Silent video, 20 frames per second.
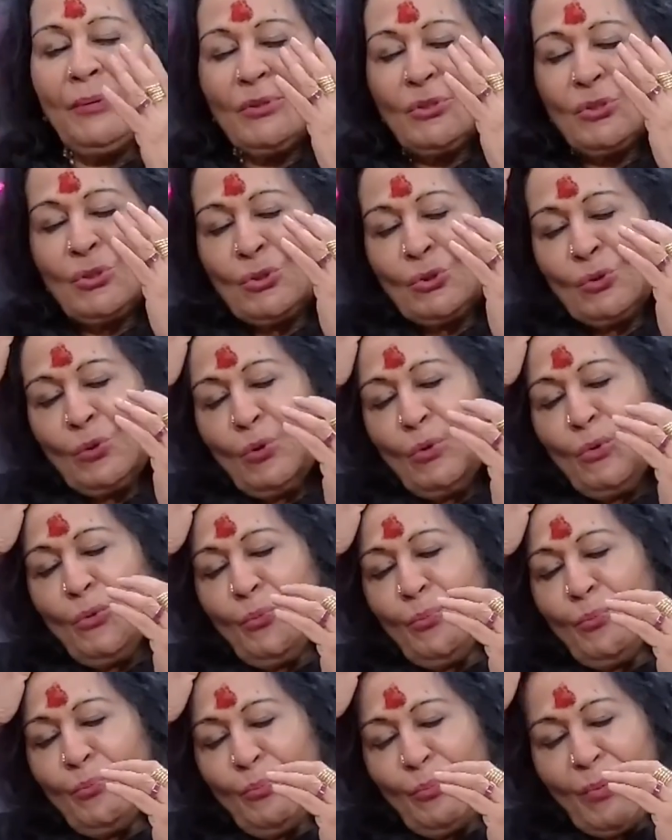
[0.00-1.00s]

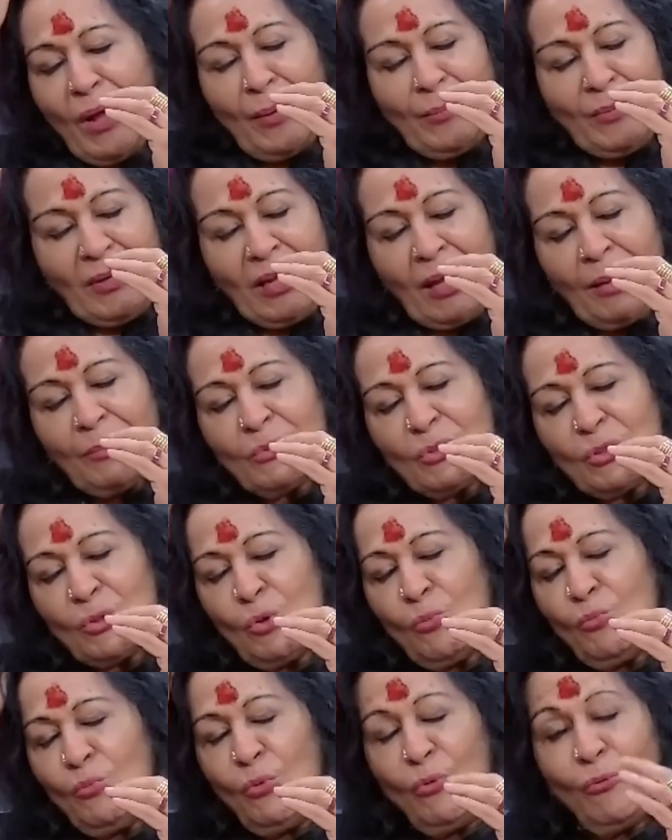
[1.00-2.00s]
so, I'm
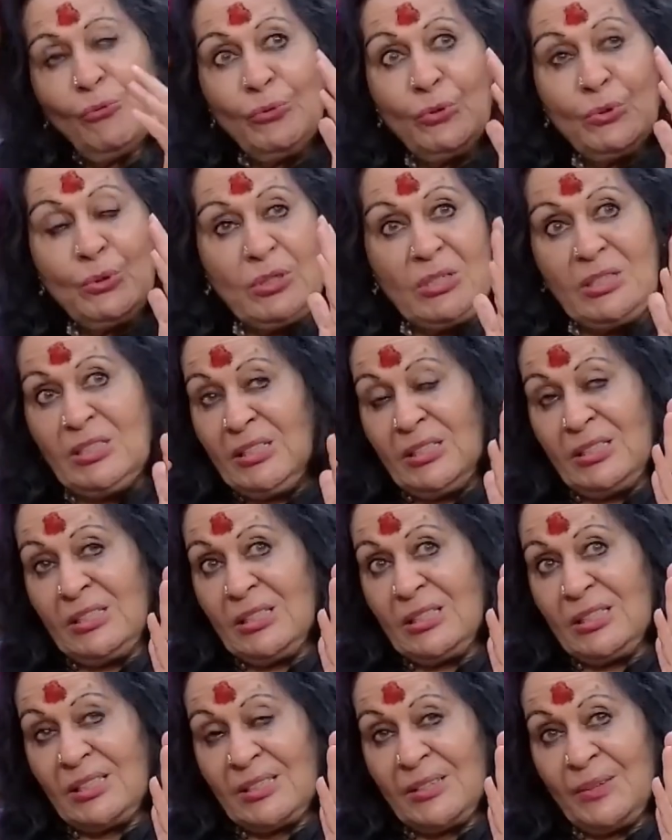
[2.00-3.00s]
so moved to
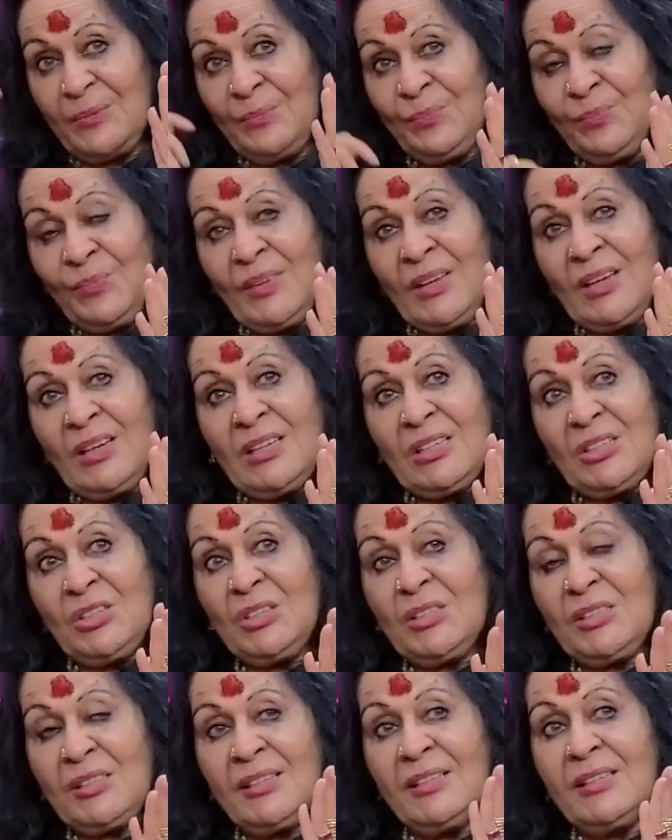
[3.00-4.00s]
tears.
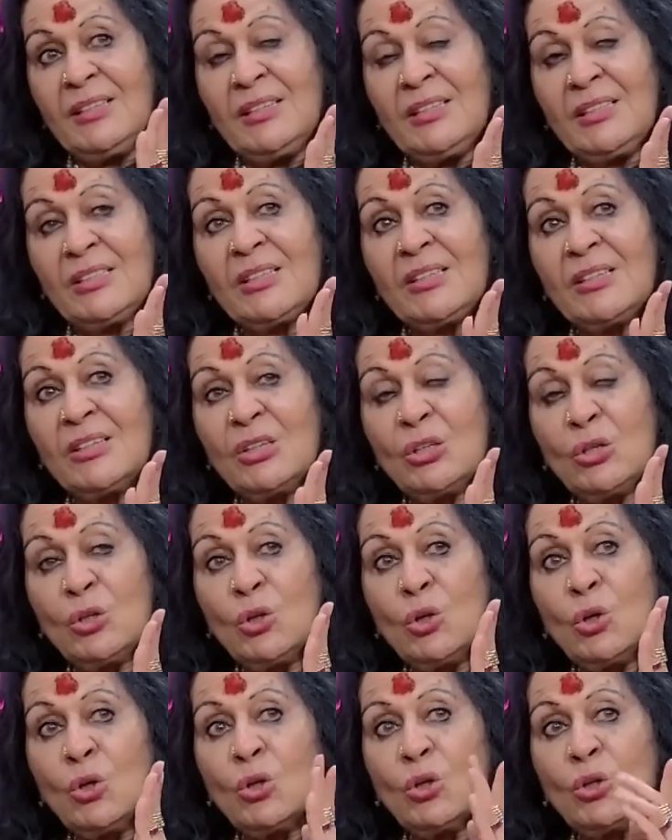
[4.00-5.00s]
She says,
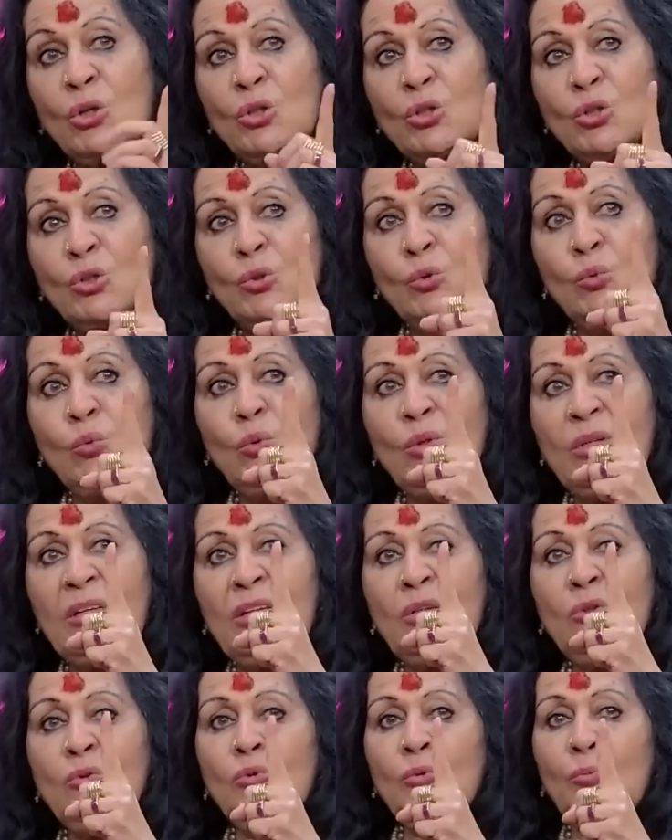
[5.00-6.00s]

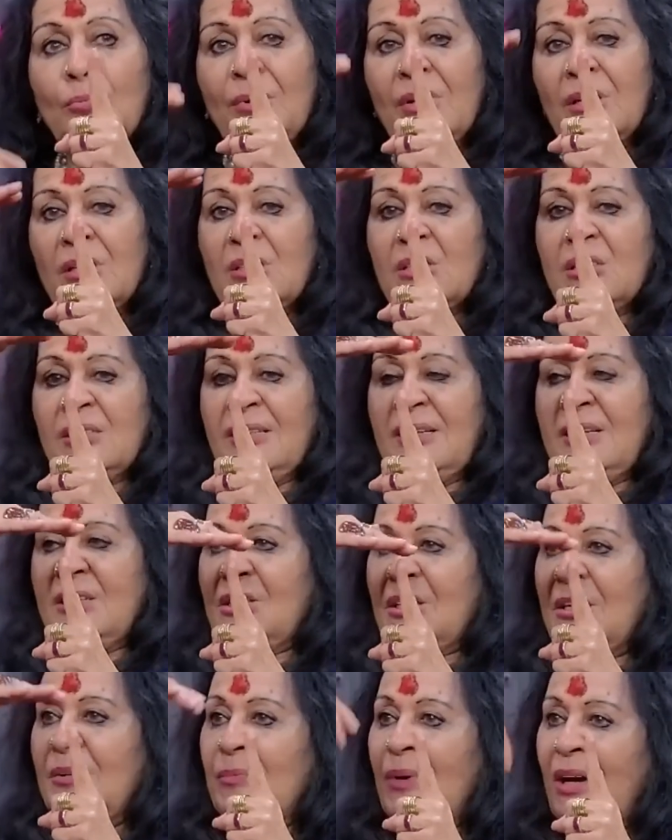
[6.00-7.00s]
Suli upar
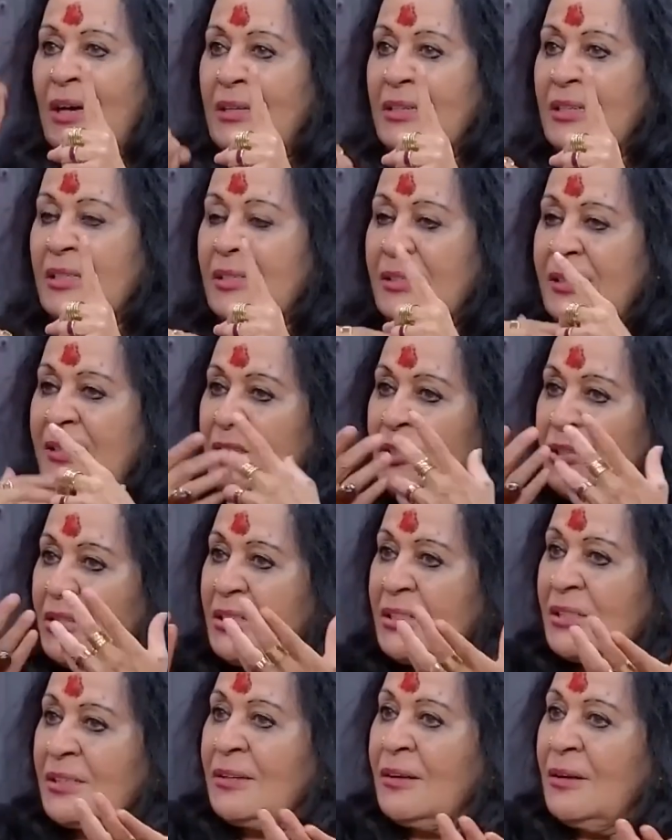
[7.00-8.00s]
sage hamari. Sage
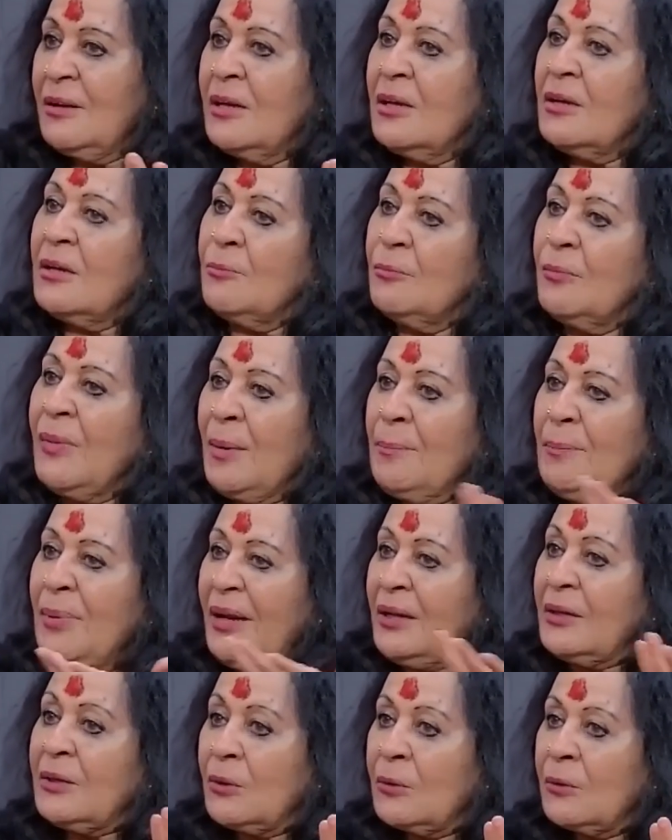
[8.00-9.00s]
is my
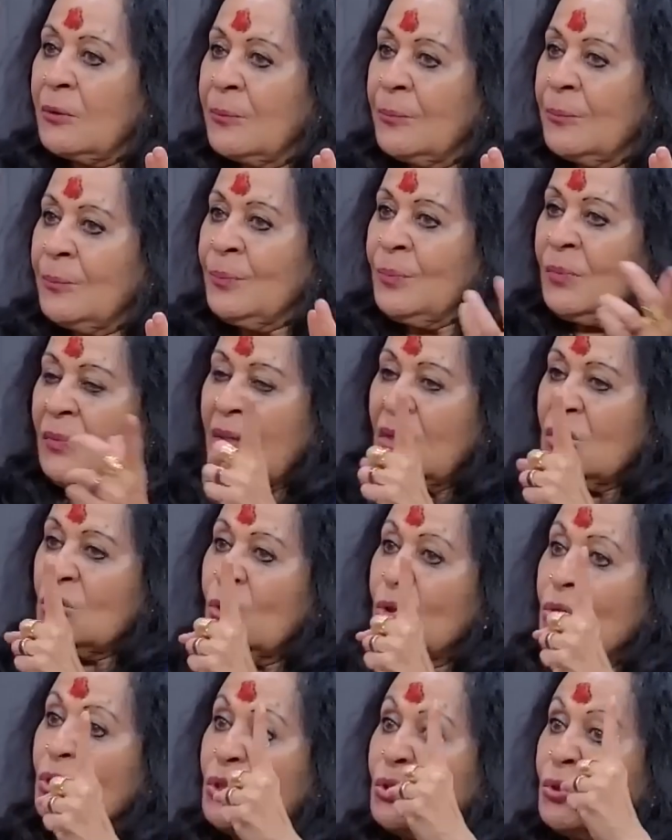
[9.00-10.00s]
bed. It's
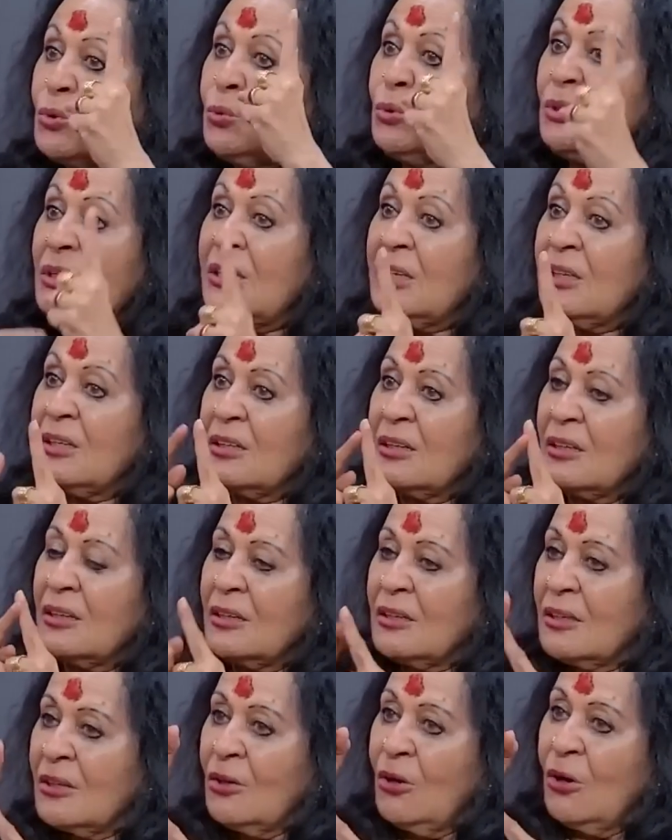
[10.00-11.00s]
on a suli.
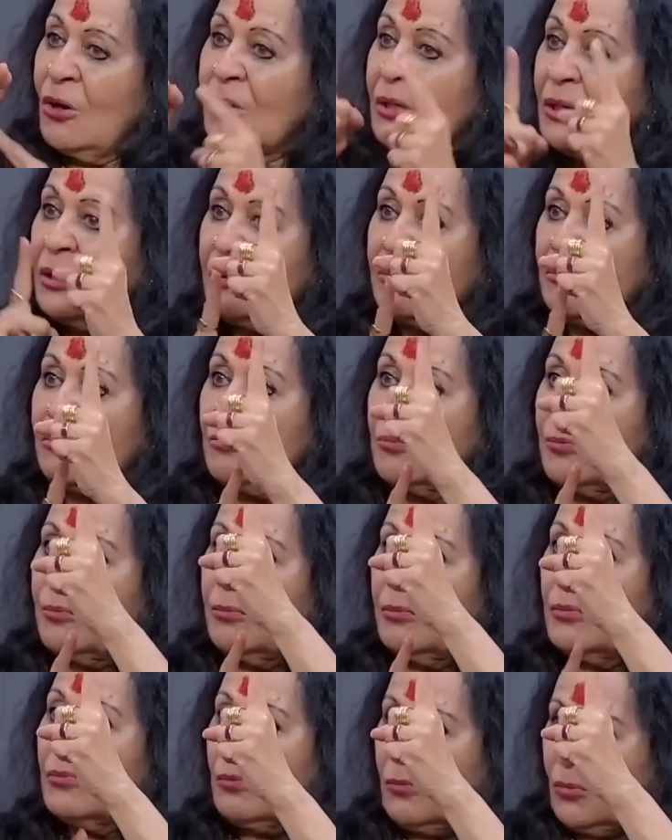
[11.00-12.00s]
On a,
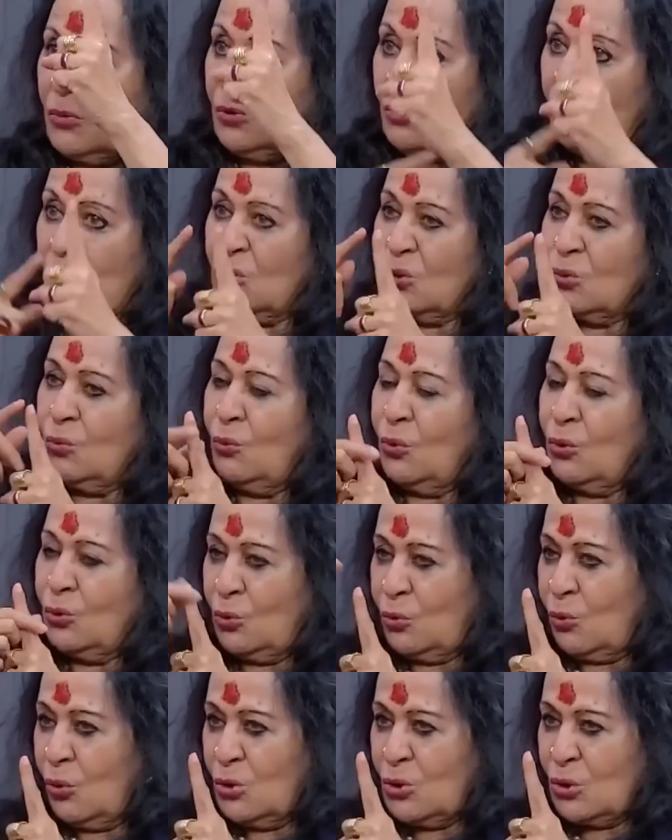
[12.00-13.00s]
so what
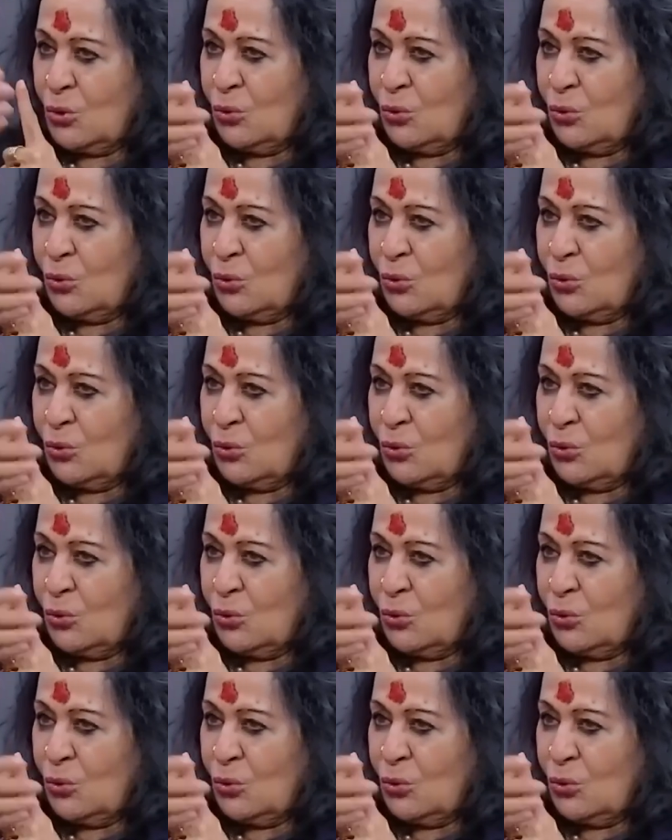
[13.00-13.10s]
do you call